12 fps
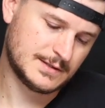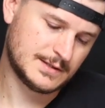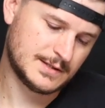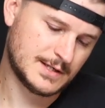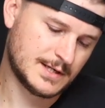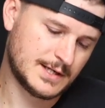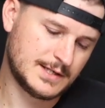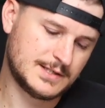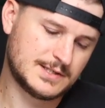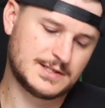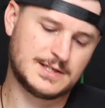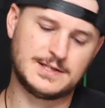
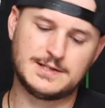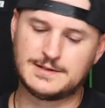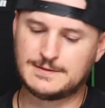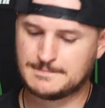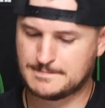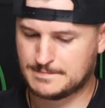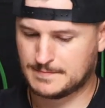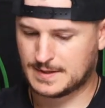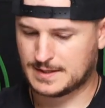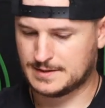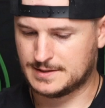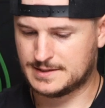nice and
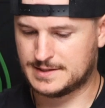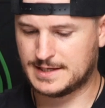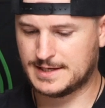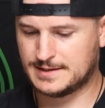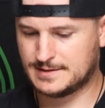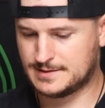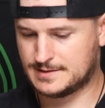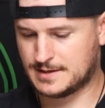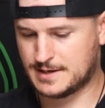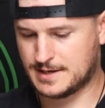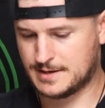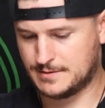dense.
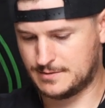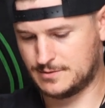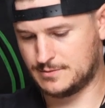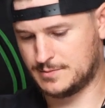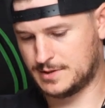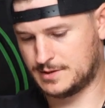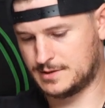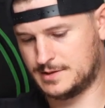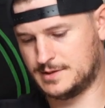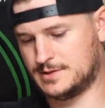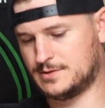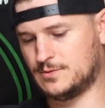Oh my
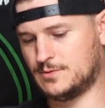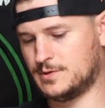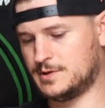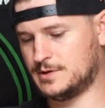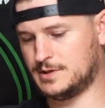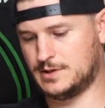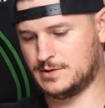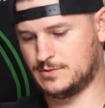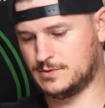goodness, oily.